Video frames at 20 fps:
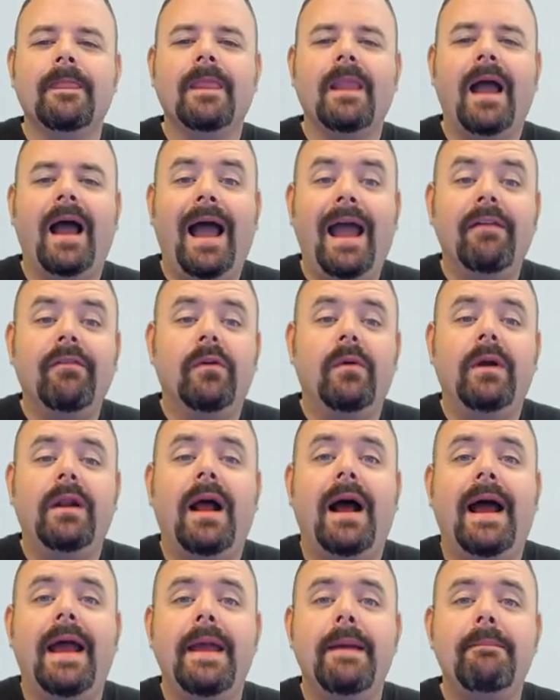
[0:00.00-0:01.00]
Hi everyone,
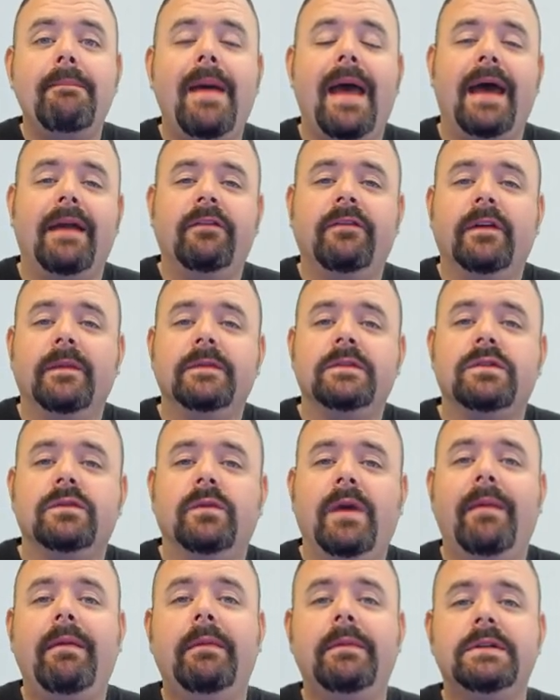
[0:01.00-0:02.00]
I am Matt from
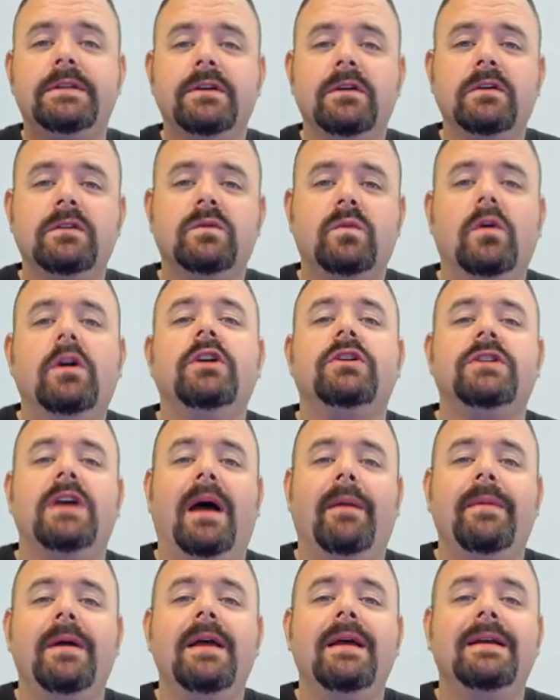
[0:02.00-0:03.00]

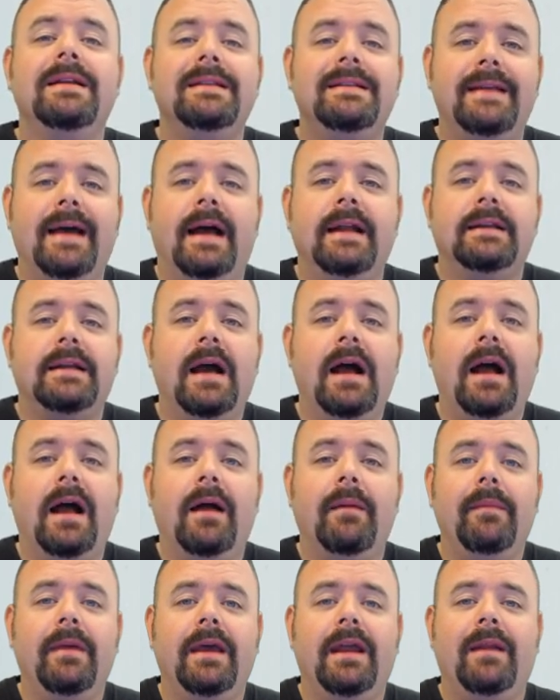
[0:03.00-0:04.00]

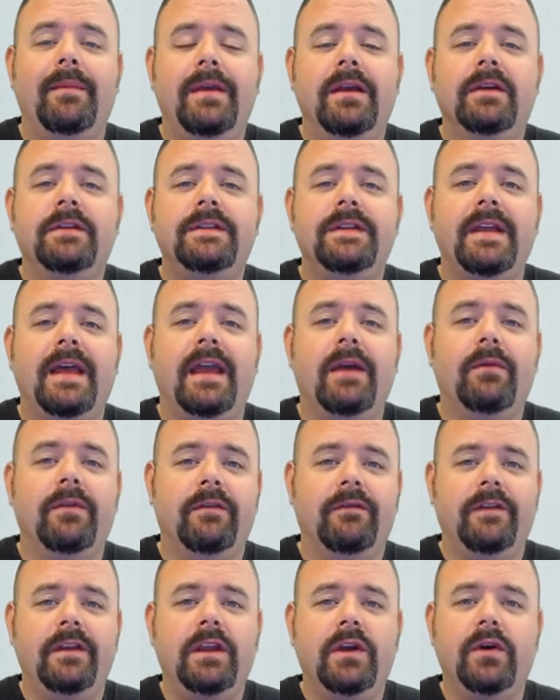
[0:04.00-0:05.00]
ceramicmaterialsworkshop.com, and I'm here today with a
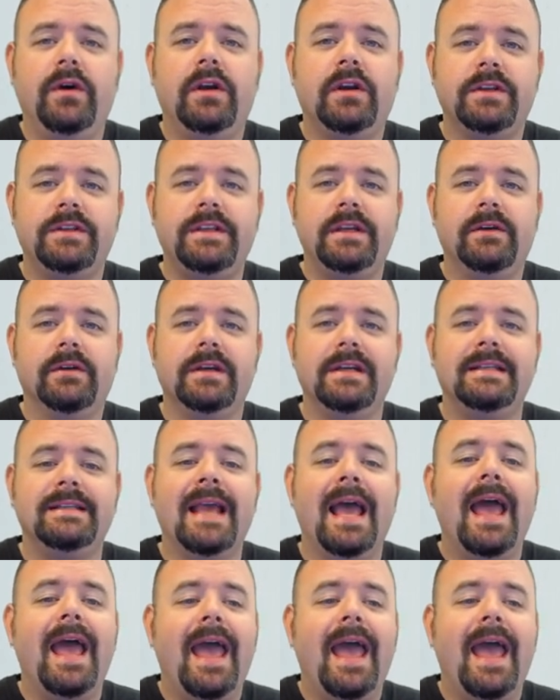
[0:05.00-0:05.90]
video in our series,